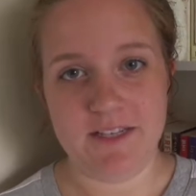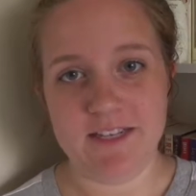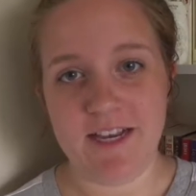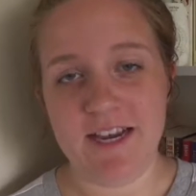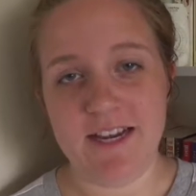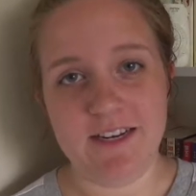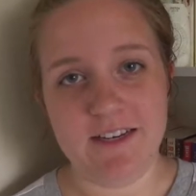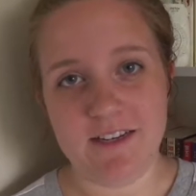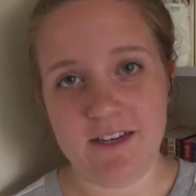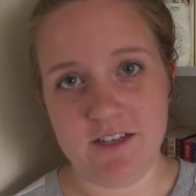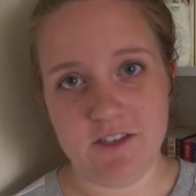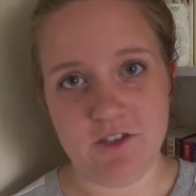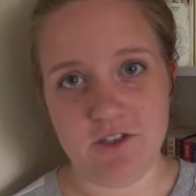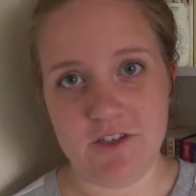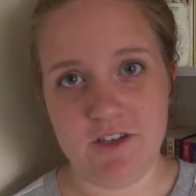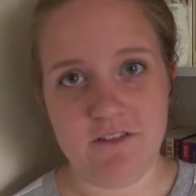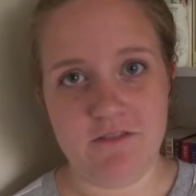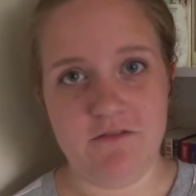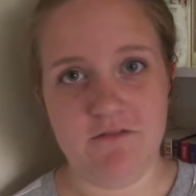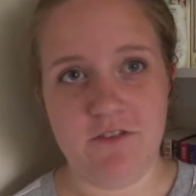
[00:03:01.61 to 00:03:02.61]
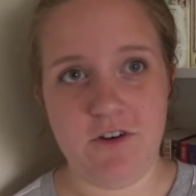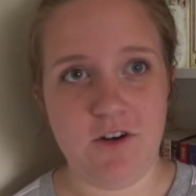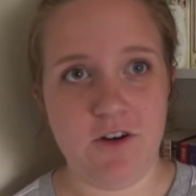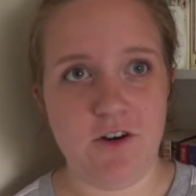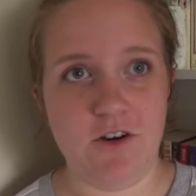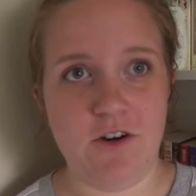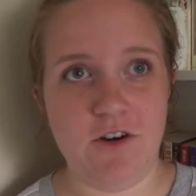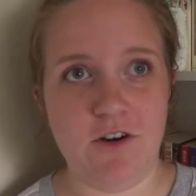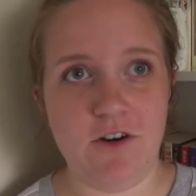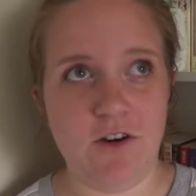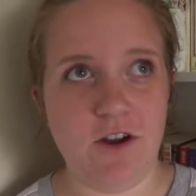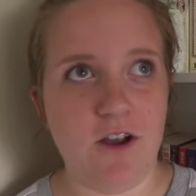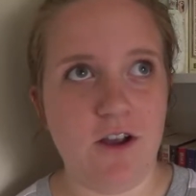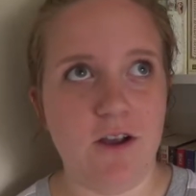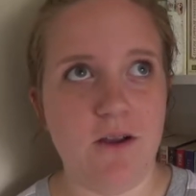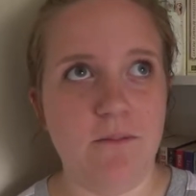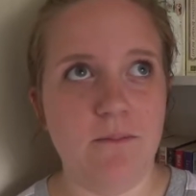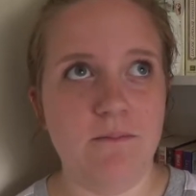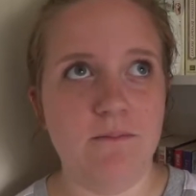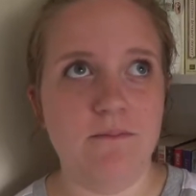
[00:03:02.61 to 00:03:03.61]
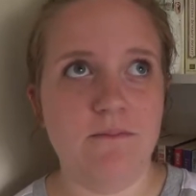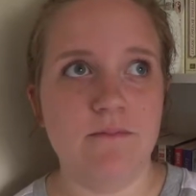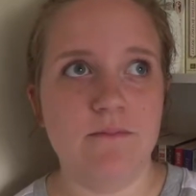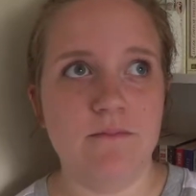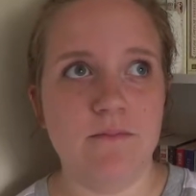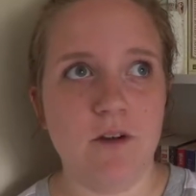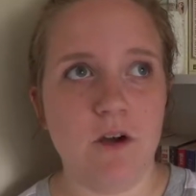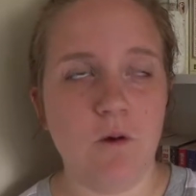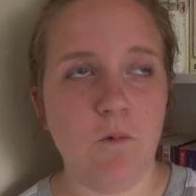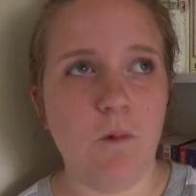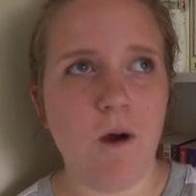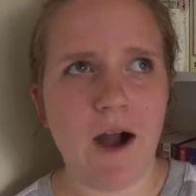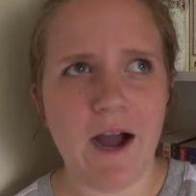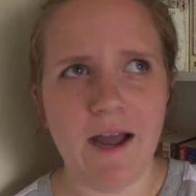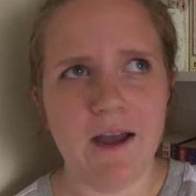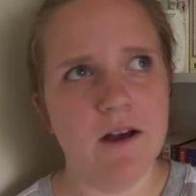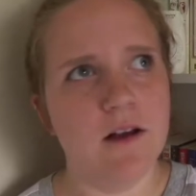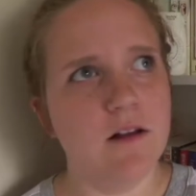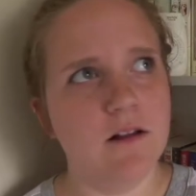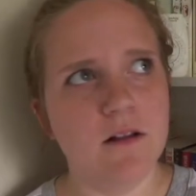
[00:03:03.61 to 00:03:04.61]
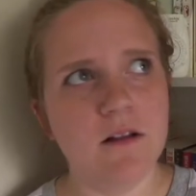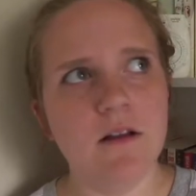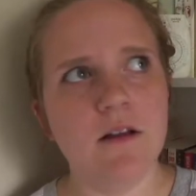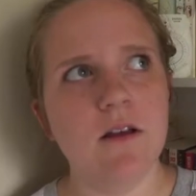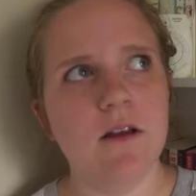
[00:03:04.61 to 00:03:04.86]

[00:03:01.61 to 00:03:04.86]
I hadn't touched it for a while.